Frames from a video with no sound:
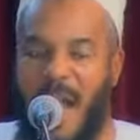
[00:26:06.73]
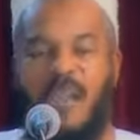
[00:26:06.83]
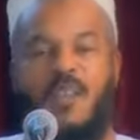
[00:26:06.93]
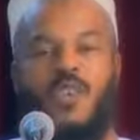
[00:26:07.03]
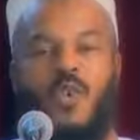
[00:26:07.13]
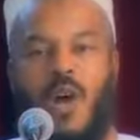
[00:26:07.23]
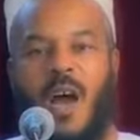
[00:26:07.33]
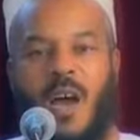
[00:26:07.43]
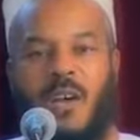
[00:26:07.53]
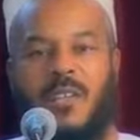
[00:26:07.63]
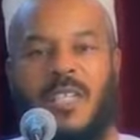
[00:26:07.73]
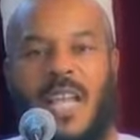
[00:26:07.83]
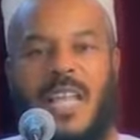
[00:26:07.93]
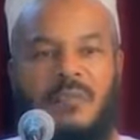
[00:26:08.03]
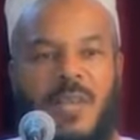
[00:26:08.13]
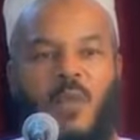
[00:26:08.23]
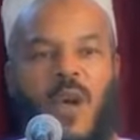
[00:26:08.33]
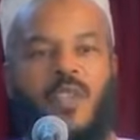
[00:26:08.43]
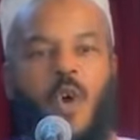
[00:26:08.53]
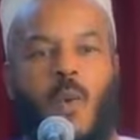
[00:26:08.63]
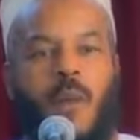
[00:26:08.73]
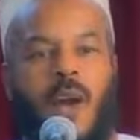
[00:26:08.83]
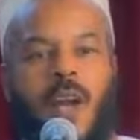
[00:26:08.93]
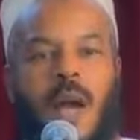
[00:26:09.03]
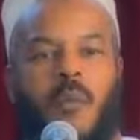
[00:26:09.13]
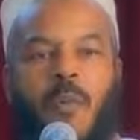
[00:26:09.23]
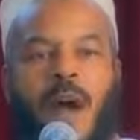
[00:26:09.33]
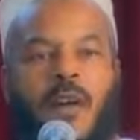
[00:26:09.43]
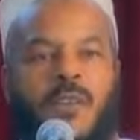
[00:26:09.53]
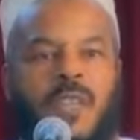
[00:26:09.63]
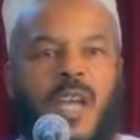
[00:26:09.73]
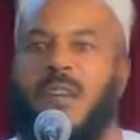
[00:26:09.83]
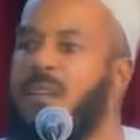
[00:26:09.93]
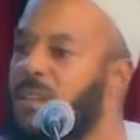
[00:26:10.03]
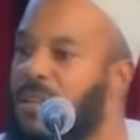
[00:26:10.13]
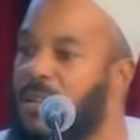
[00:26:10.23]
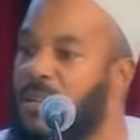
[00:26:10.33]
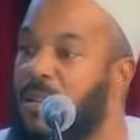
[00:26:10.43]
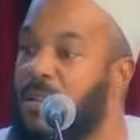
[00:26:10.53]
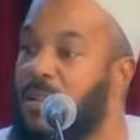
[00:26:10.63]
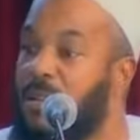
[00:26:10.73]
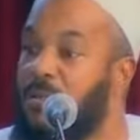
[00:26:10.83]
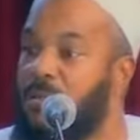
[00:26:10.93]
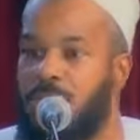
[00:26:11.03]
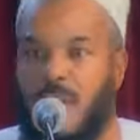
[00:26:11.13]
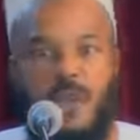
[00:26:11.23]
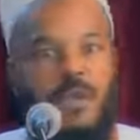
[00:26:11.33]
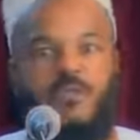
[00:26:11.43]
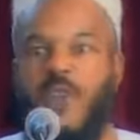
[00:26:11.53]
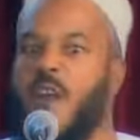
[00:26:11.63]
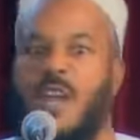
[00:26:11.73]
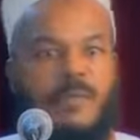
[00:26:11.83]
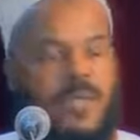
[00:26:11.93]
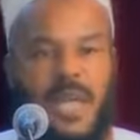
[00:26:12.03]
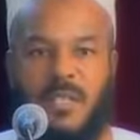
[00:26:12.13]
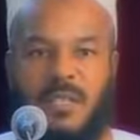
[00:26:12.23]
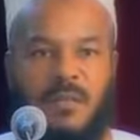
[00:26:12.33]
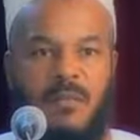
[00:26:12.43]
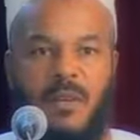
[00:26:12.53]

and you are telling me what Omar and Abu Bakr said. He was very upset.